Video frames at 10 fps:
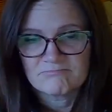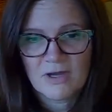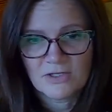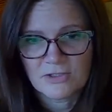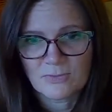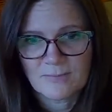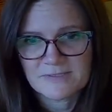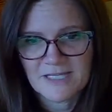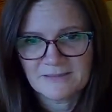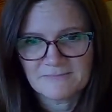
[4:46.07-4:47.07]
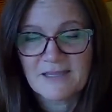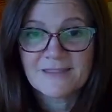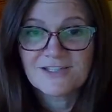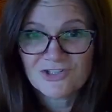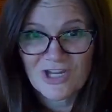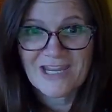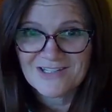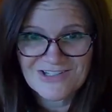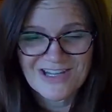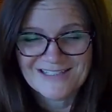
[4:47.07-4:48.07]
on your website and then
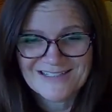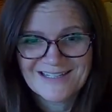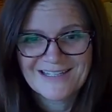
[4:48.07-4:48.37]
change it.